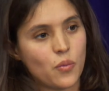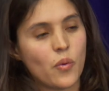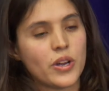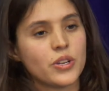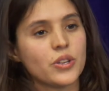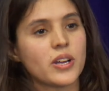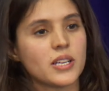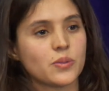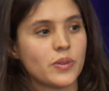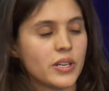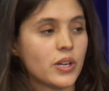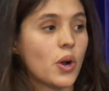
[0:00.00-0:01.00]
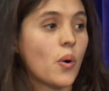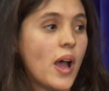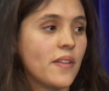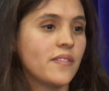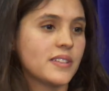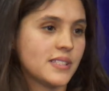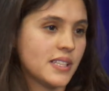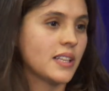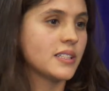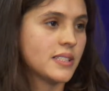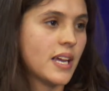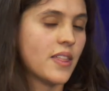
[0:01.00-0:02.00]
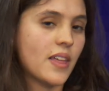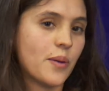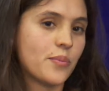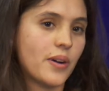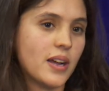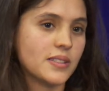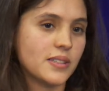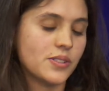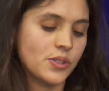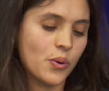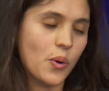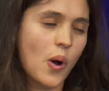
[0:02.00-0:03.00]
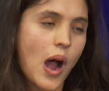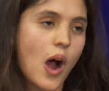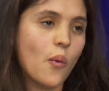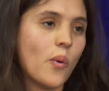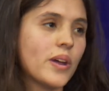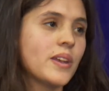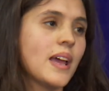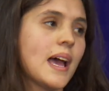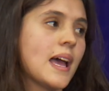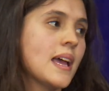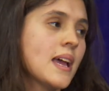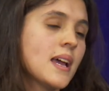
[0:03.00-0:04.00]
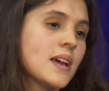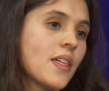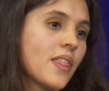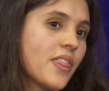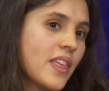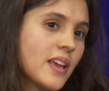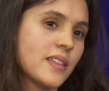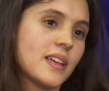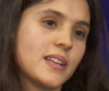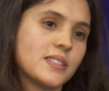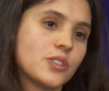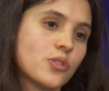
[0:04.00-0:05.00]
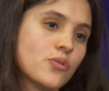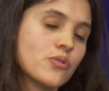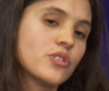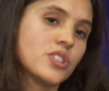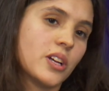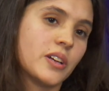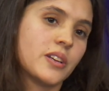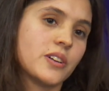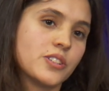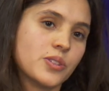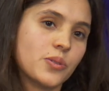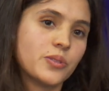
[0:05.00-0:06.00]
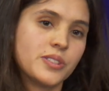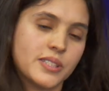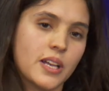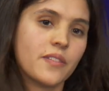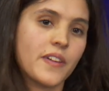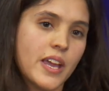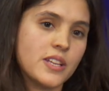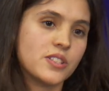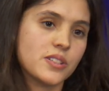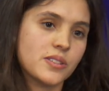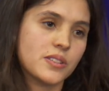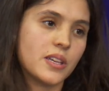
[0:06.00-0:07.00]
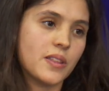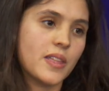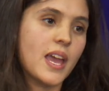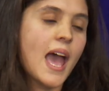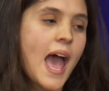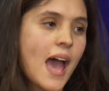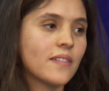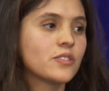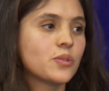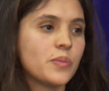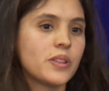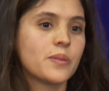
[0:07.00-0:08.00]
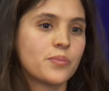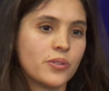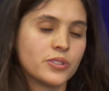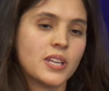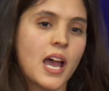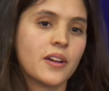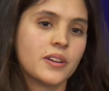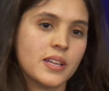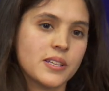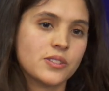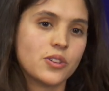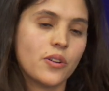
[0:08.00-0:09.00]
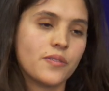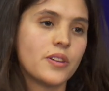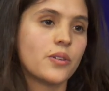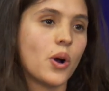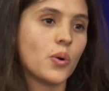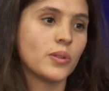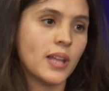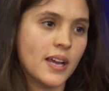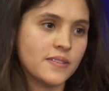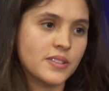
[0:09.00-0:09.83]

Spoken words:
Where do you guys want to go, and facilitate that process? So one thing that is crucial in our school is self-agency. They have to be the protagonist of their own lives.